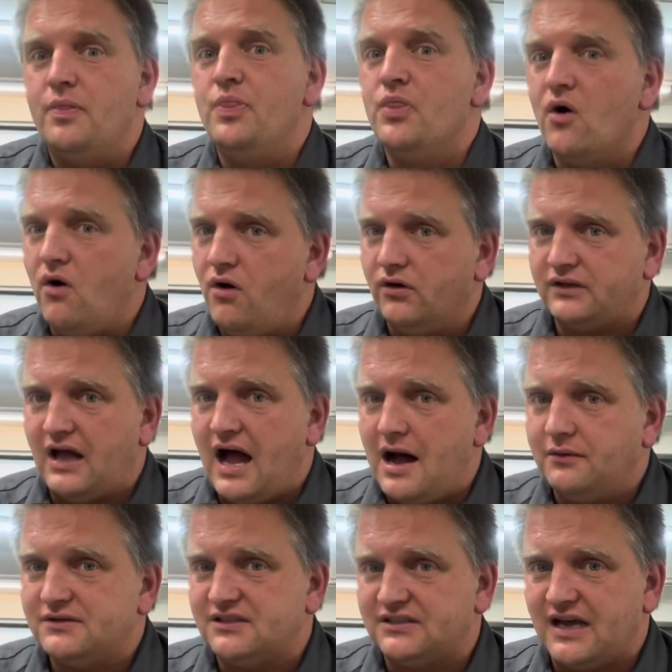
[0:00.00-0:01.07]
Not
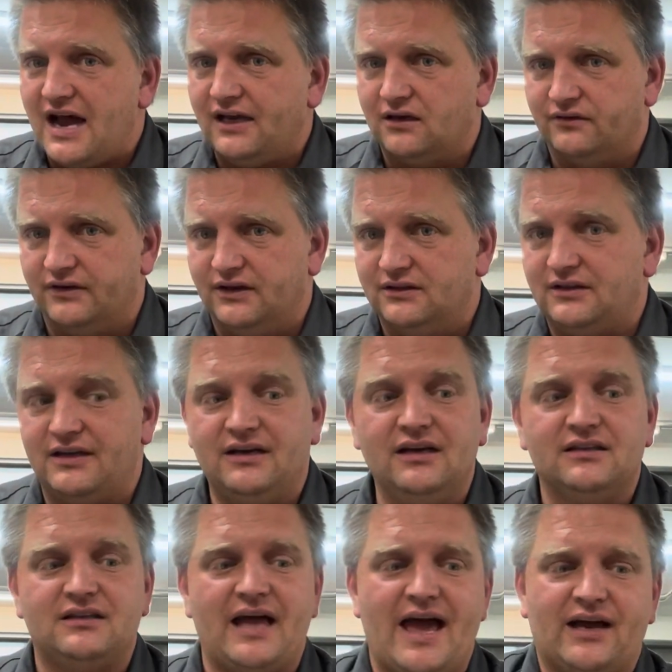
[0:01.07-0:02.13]
outside of it,
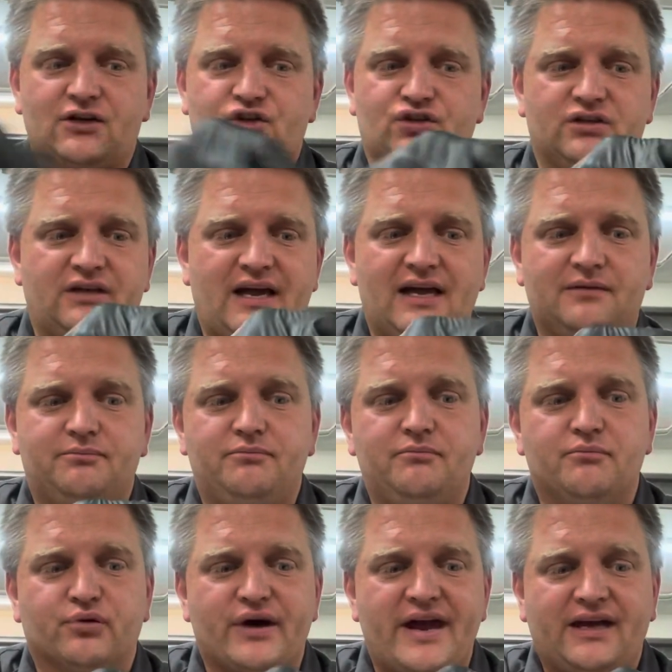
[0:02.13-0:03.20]
it actually
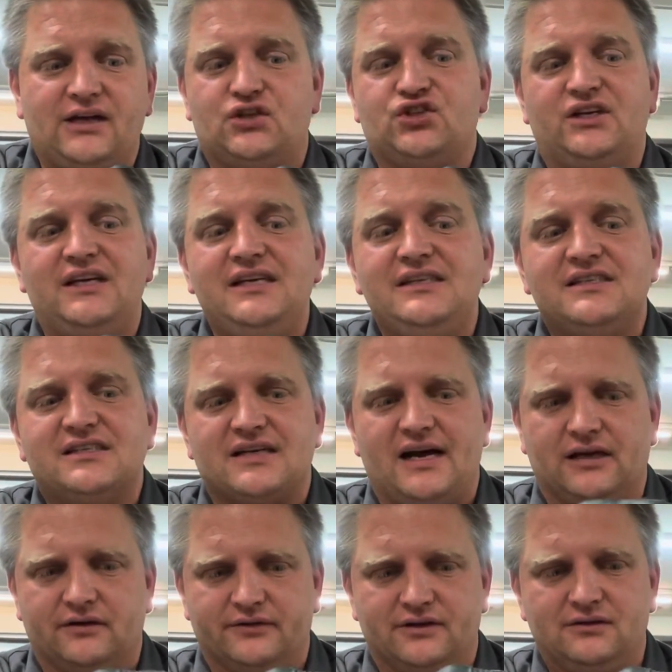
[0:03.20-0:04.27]
had breakage
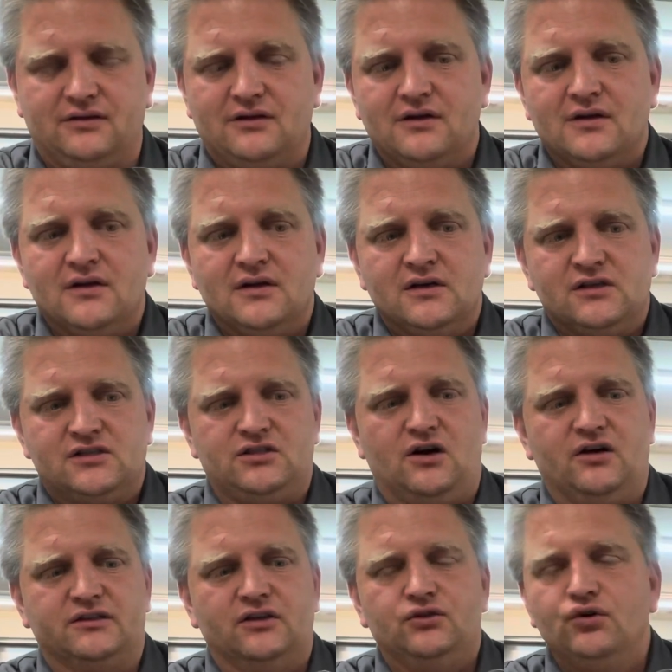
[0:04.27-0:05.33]
inside of it.
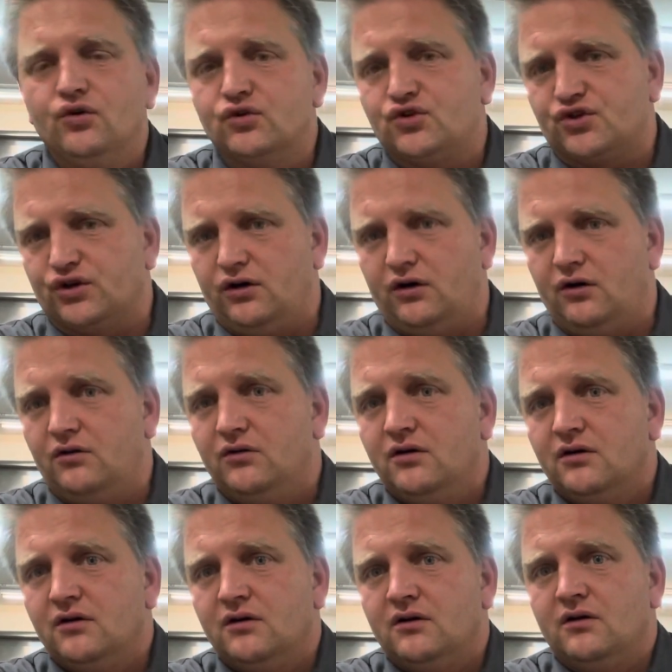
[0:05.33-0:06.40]
So the neutral
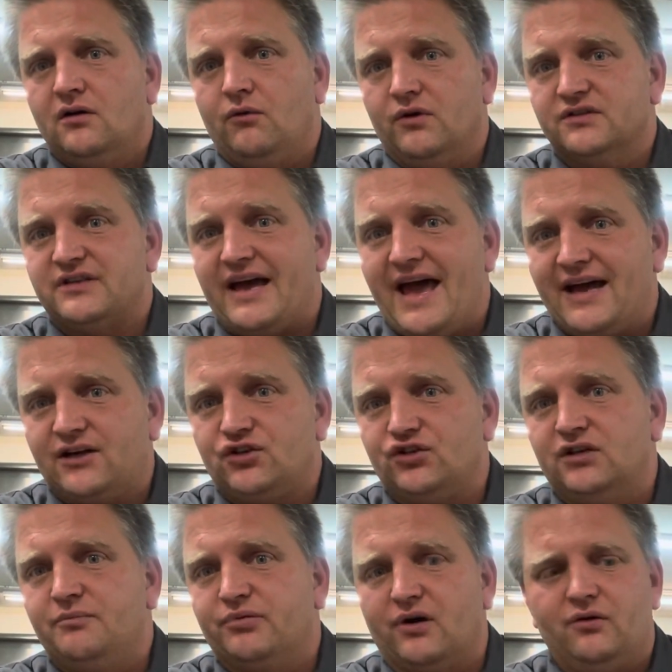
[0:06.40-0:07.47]
was
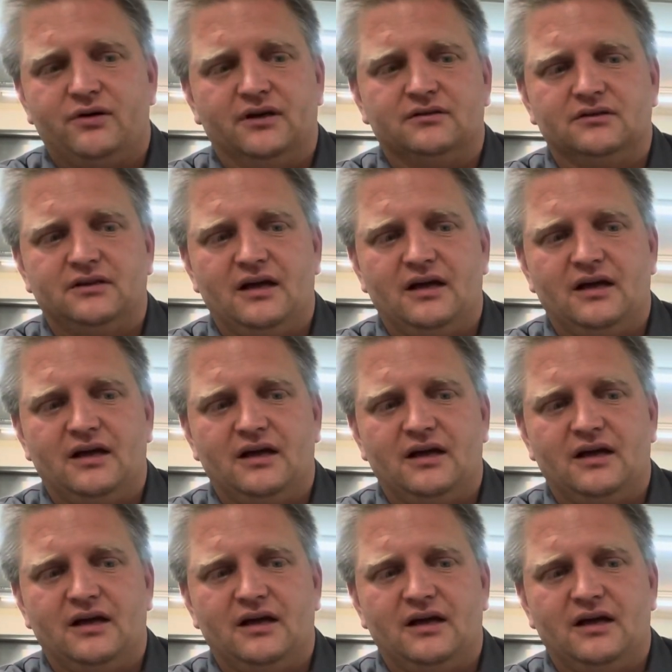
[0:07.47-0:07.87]
actually broken.